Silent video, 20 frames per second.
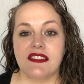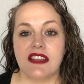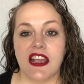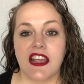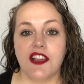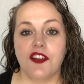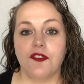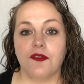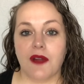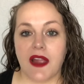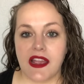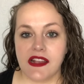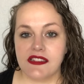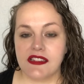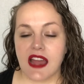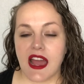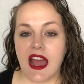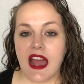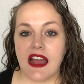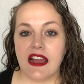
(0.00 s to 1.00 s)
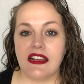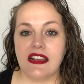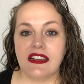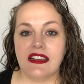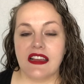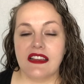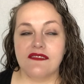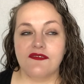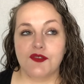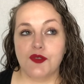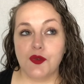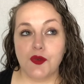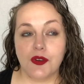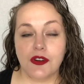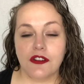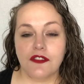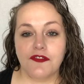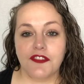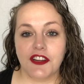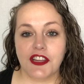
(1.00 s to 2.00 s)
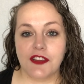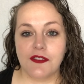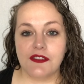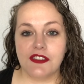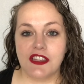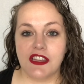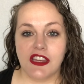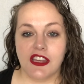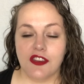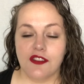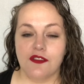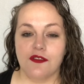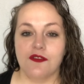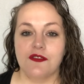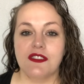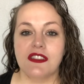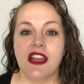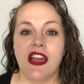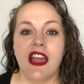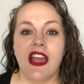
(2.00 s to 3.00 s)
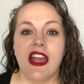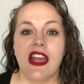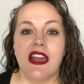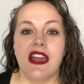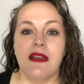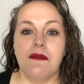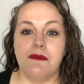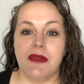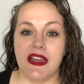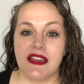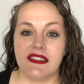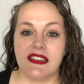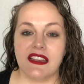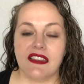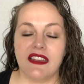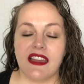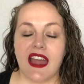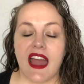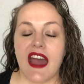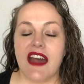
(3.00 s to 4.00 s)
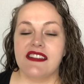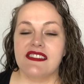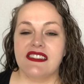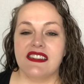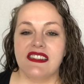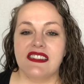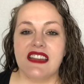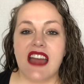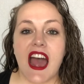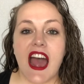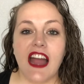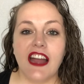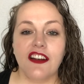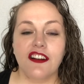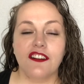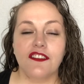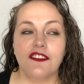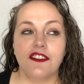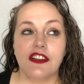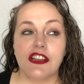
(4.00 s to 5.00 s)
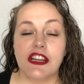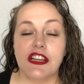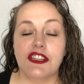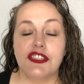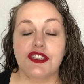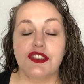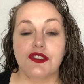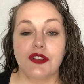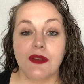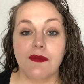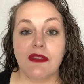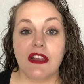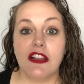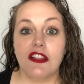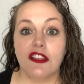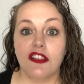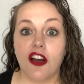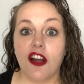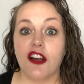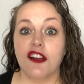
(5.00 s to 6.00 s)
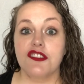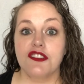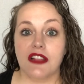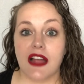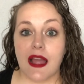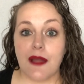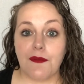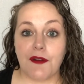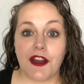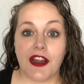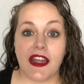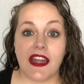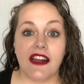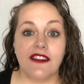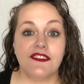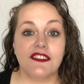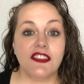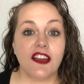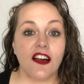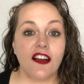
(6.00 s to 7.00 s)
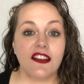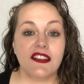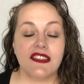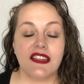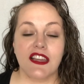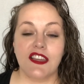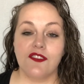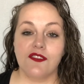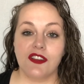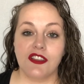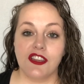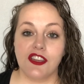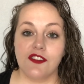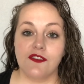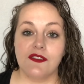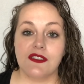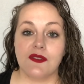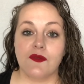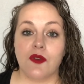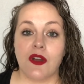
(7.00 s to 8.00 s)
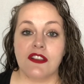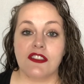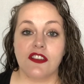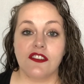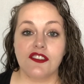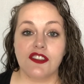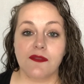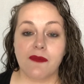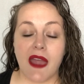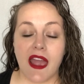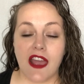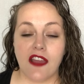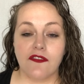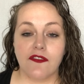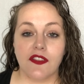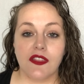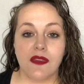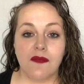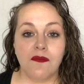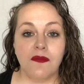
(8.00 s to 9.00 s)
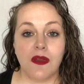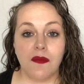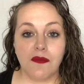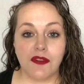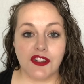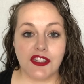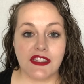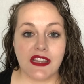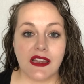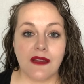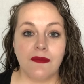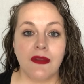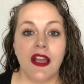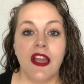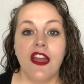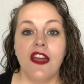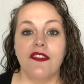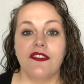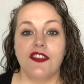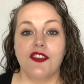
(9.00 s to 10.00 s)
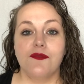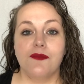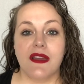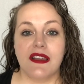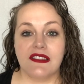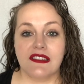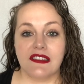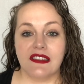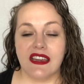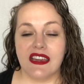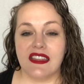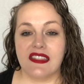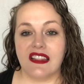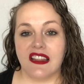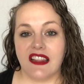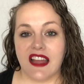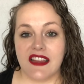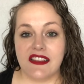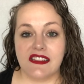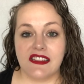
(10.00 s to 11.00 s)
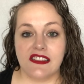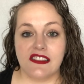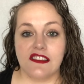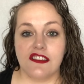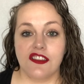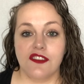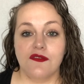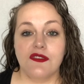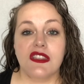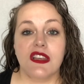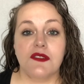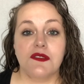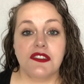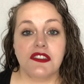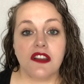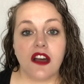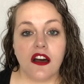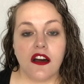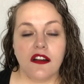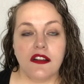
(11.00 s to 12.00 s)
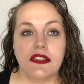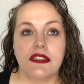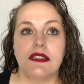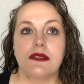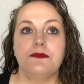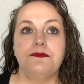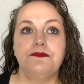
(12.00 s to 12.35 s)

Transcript: a great tool for you to use. Basically, it has an entire extremely large library of songs that you can use. As long as you're paying for the membership, that you basically get the license to use those songs.